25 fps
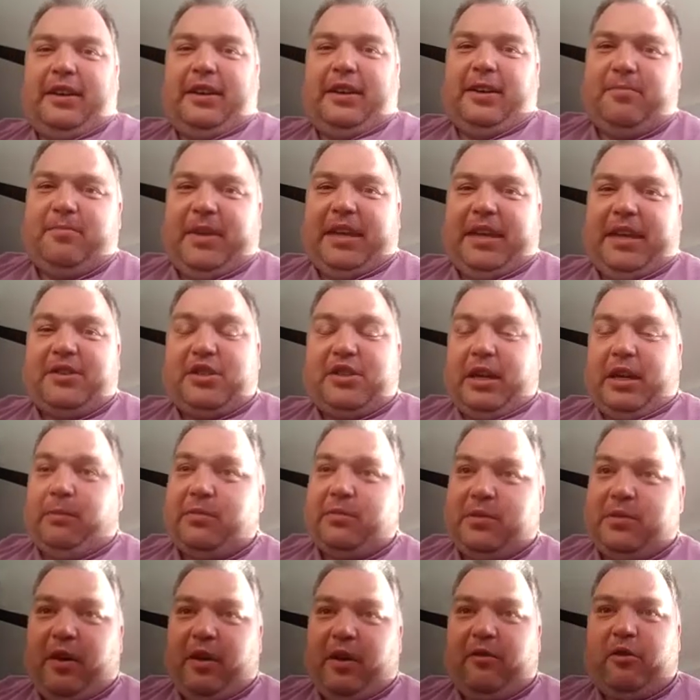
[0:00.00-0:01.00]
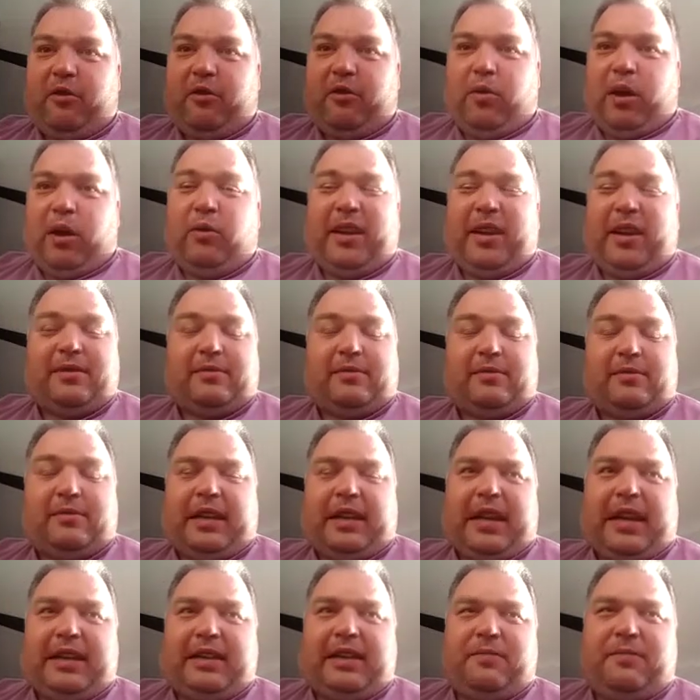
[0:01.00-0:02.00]
He jumps very well.
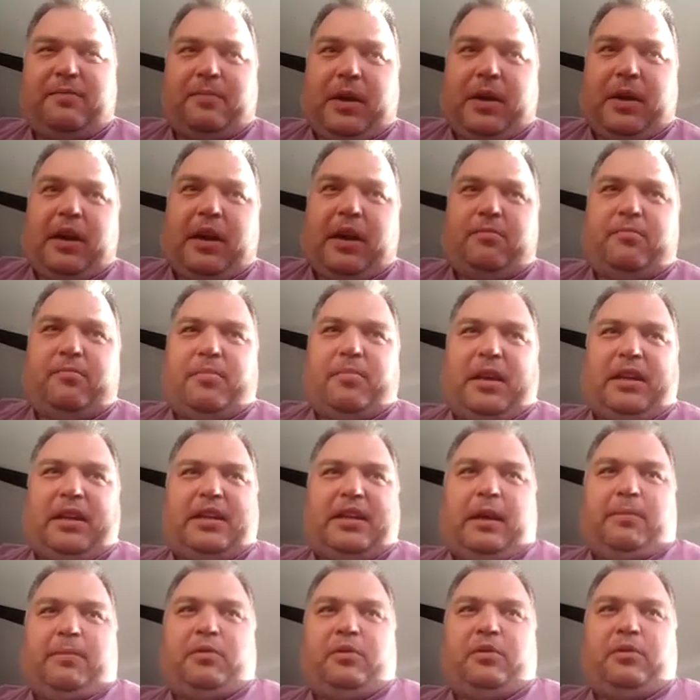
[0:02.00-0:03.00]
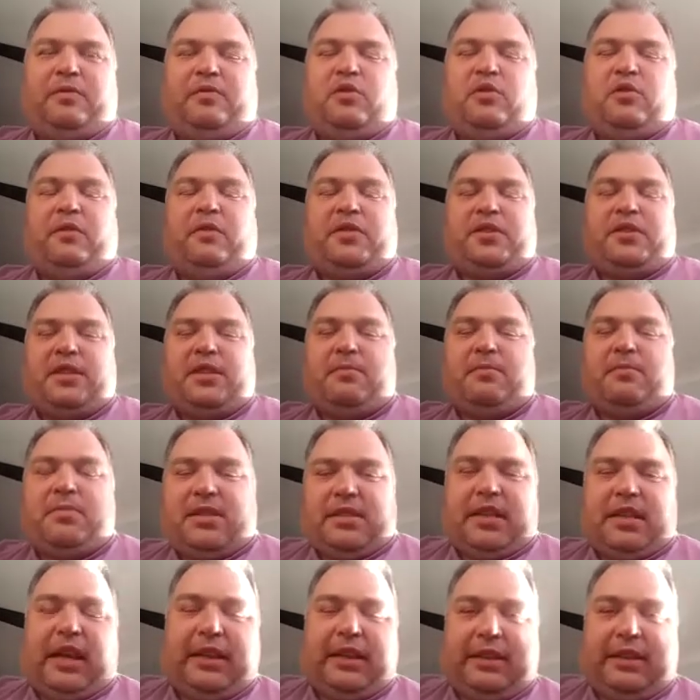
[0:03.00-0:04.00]
He had a couple of novice
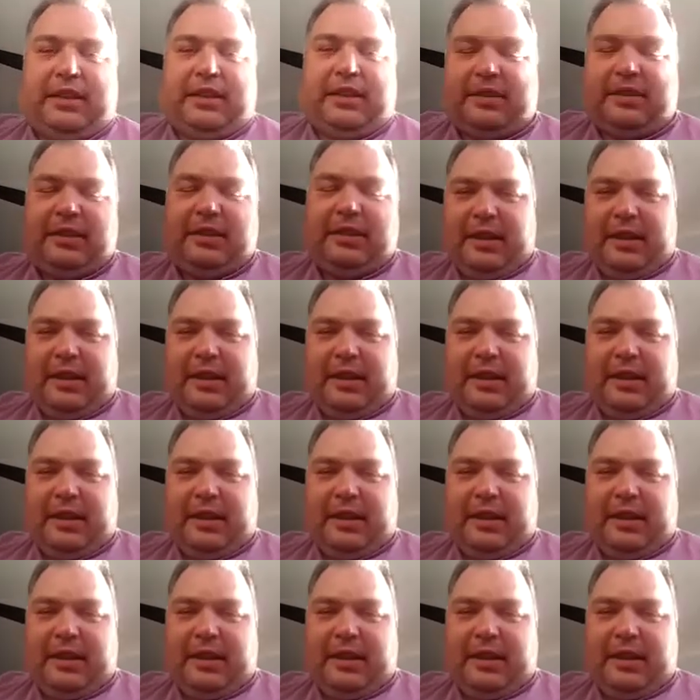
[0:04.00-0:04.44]
mistakes.